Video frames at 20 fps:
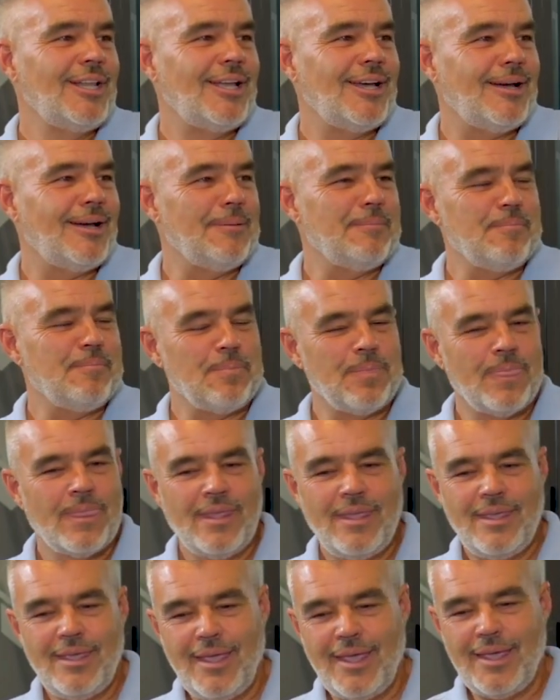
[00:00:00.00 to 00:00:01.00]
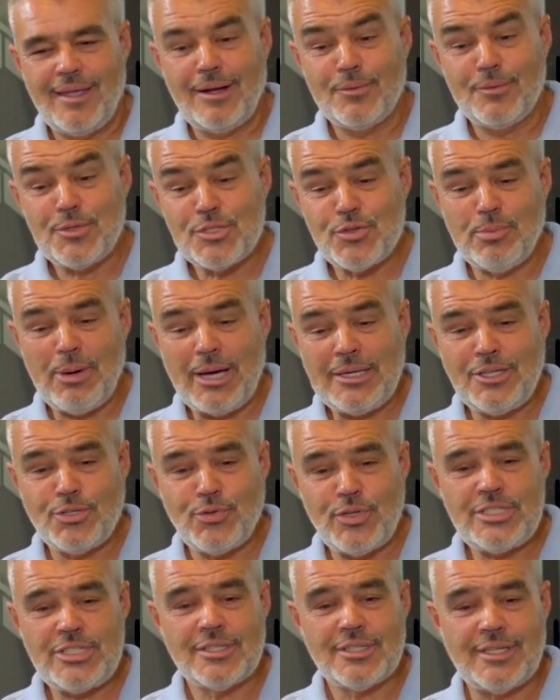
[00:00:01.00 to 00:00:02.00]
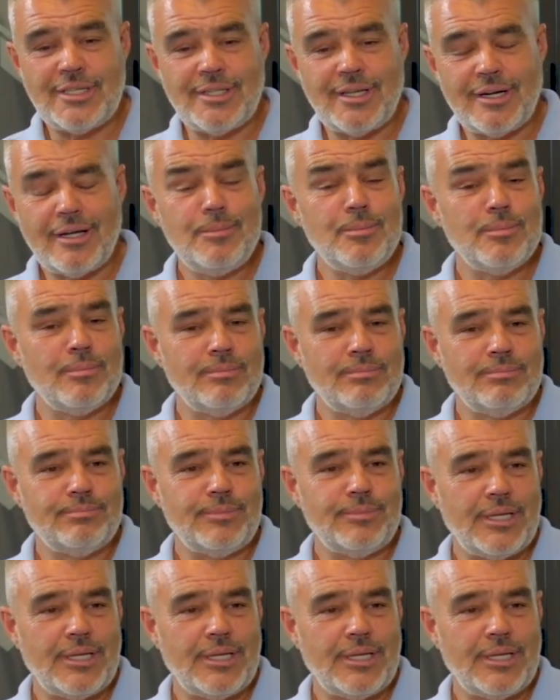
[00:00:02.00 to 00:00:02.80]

And I was reminded recently that I'm